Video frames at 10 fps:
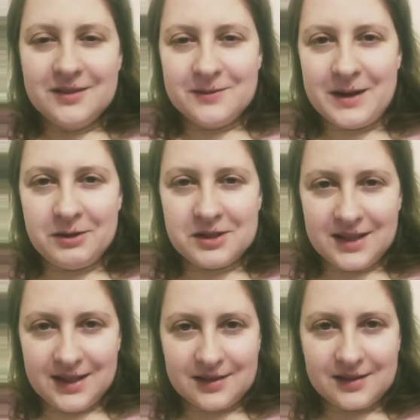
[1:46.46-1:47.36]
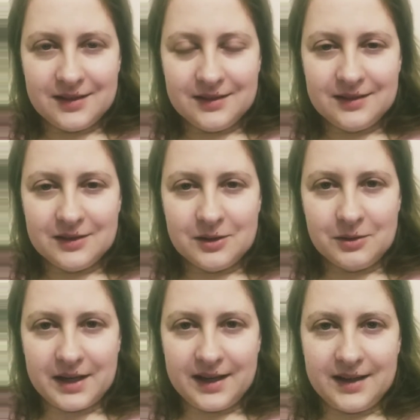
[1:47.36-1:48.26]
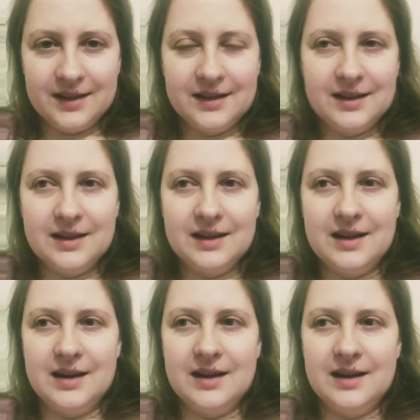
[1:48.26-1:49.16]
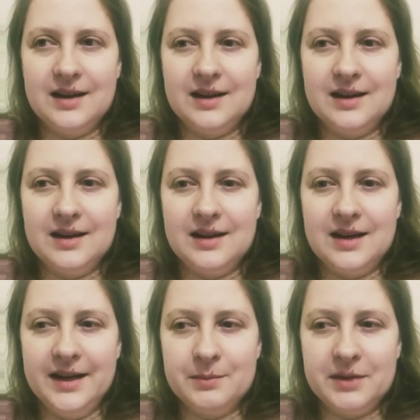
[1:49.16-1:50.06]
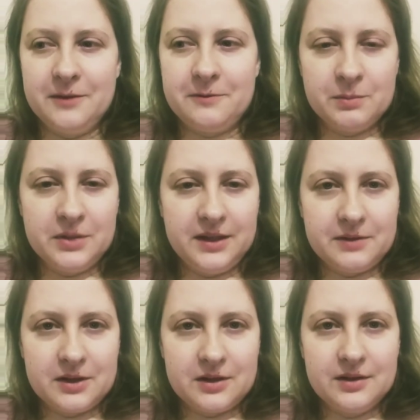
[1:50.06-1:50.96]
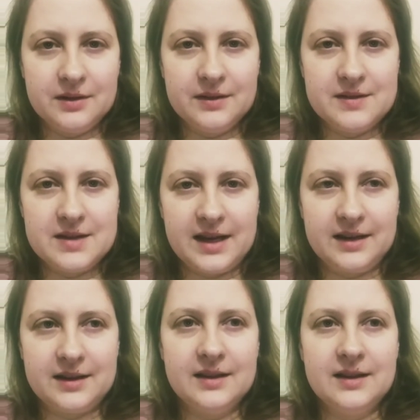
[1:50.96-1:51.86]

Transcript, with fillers: five years later okay i am a firm believer that